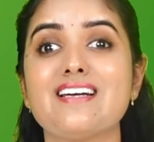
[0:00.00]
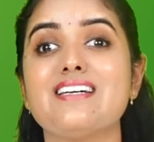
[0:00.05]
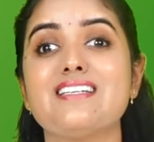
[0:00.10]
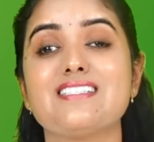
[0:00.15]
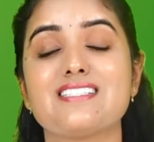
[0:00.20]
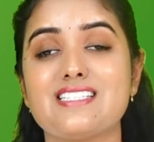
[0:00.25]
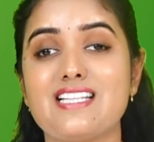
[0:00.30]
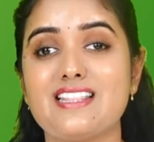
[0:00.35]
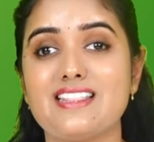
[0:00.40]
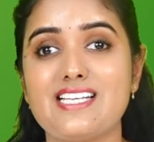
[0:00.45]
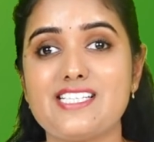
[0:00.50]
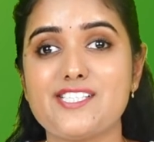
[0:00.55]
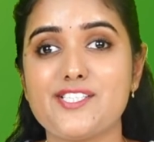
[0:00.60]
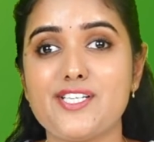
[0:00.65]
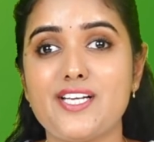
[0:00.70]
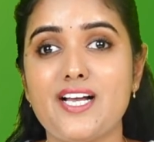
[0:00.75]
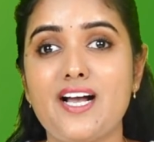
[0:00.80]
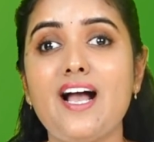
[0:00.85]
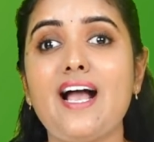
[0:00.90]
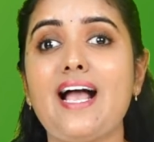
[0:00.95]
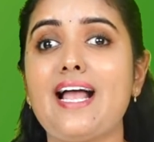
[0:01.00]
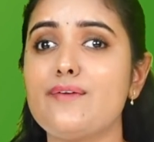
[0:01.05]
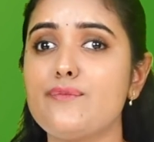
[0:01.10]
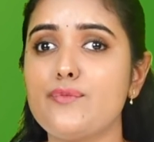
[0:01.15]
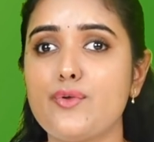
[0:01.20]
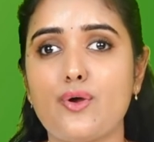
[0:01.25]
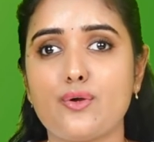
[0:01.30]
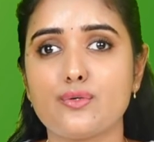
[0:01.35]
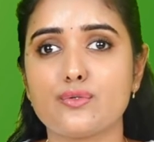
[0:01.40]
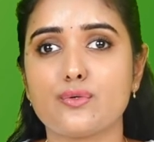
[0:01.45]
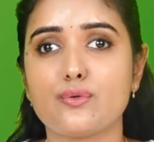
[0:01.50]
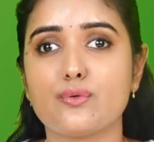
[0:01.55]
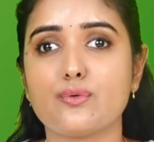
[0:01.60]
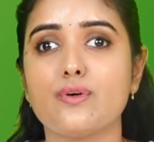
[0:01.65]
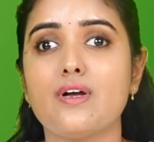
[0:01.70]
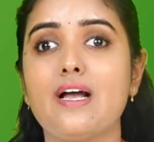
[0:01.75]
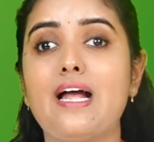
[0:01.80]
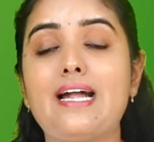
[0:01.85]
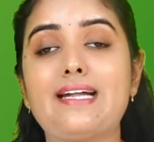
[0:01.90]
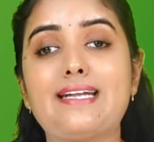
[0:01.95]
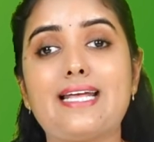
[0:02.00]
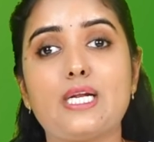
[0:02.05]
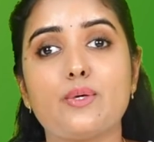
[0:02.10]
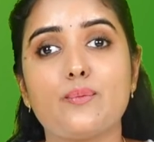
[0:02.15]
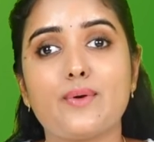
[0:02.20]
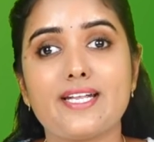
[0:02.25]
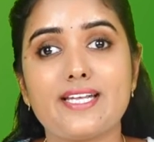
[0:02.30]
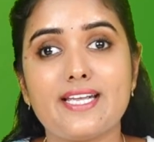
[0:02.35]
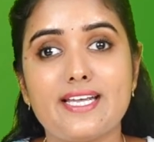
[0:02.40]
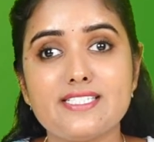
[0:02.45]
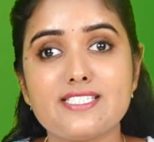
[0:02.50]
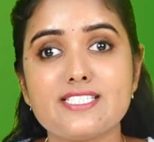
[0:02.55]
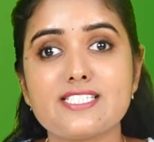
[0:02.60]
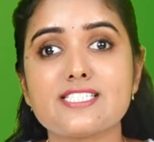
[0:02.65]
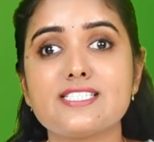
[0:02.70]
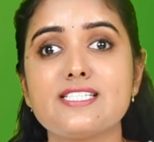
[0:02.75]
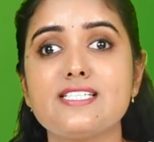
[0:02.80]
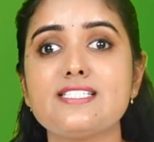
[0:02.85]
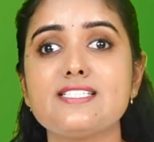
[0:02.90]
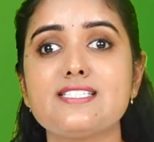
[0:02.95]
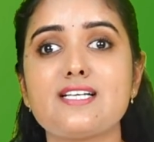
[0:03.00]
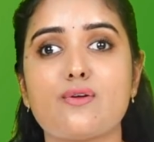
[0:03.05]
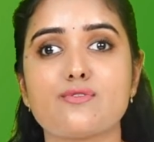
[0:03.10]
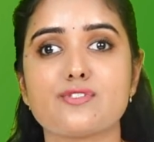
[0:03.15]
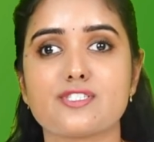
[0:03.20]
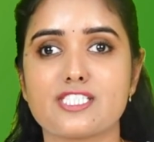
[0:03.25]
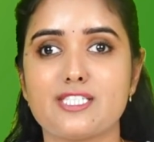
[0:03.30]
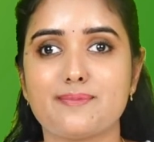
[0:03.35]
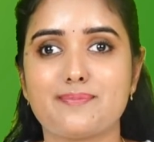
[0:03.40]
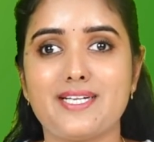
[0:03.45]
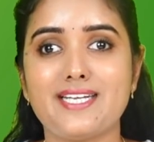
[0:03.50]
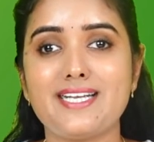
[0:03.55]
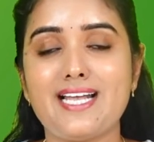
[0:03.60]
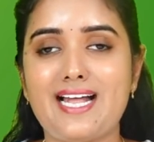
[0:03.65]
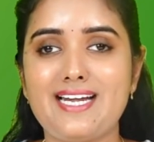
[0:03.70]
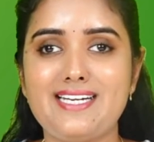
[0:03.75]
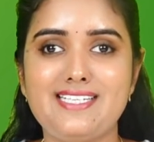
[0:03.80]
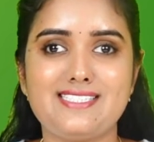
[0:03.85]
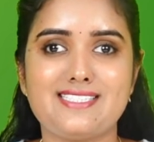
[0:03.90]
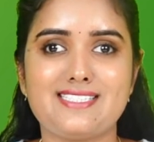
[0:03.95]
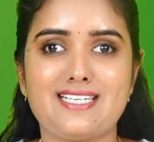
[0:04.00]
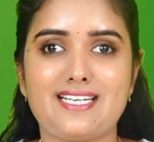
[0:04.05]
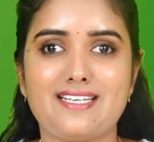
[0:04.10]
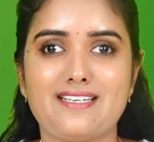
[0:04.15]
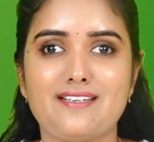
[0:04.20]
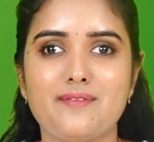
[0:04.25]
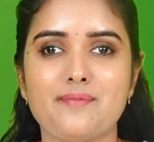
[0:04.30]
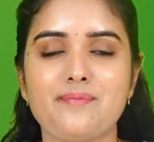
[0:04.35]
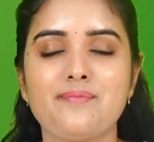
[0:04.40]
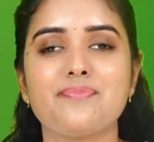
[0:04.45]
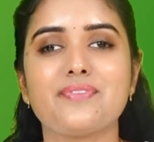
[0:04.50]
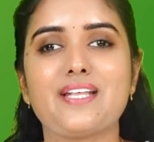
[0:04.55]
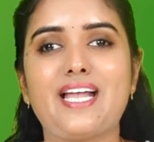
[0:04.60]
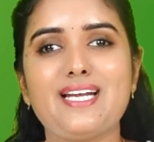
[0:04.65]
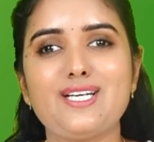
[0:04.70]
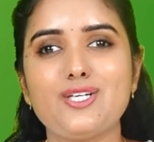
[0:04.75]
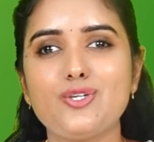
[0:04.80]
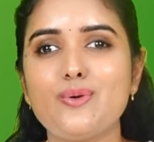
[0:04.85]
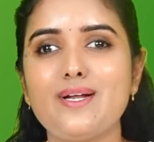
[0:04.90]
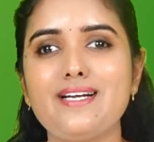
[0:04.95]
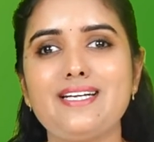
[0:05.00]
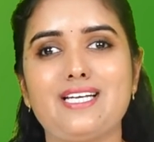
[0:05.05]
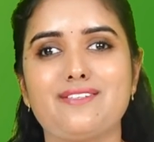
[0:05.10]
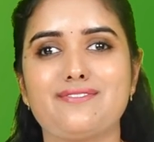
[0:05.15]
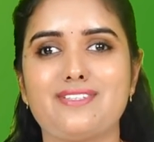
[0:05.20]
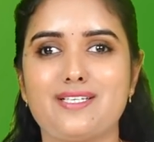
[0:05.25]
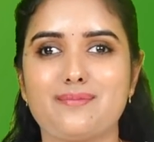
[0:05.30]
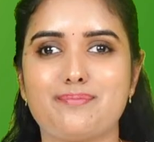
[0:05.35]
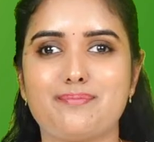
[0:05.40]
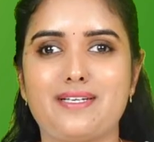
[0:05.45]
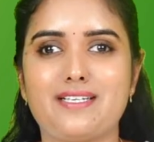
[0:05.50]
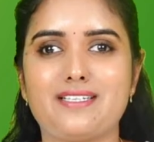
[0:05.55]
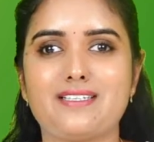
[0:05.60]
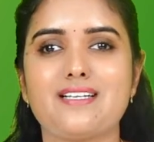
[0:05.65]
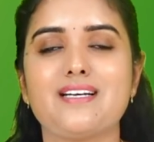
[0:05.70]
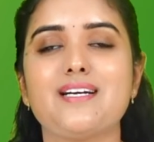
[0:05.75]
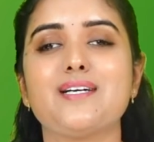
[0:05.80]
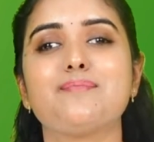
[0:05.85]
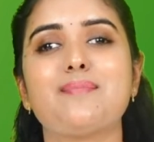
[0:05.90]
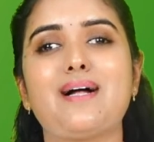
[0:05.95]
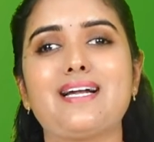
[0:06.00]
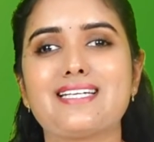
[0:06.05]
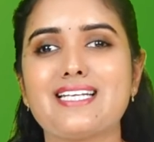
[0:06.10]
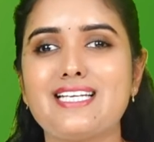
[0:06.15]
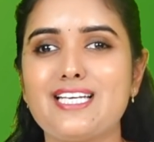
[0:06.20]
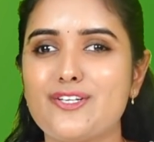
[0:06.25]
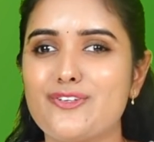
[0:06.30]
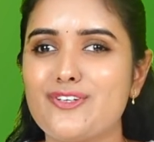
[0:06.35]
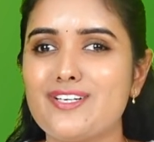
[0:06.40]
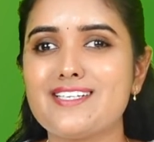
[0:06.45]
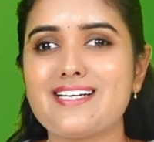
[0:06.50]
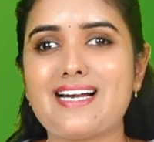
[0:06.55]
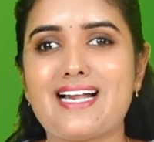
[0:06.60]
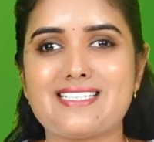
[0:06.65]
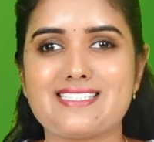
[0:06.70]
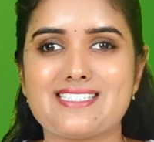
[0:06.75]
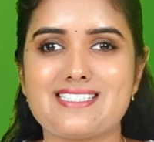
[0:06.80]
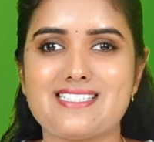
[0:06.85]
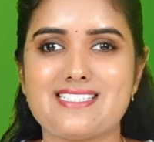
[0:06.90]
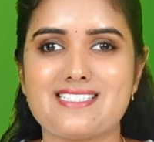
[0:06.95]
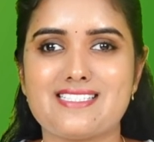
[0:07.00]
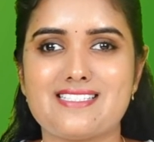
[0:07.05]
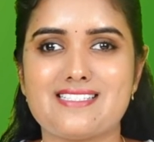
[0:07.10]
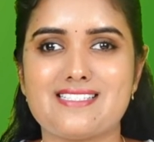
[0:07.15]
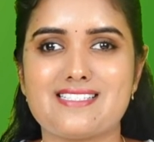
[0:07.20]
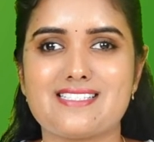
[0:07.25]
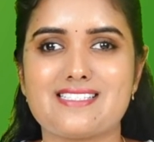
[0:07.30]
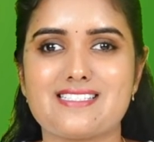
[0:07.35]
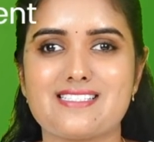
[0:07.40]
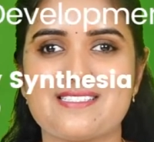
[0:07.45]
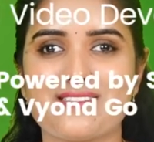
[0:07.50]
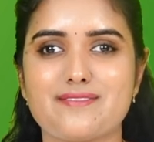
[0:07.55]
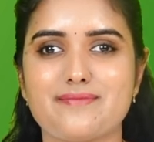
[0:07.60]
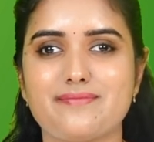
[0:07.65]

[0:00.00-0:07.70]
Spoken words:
Synthesia and Vyond Go, delivering instructionally sound scripting and design, end-to-end development, multilingual translations.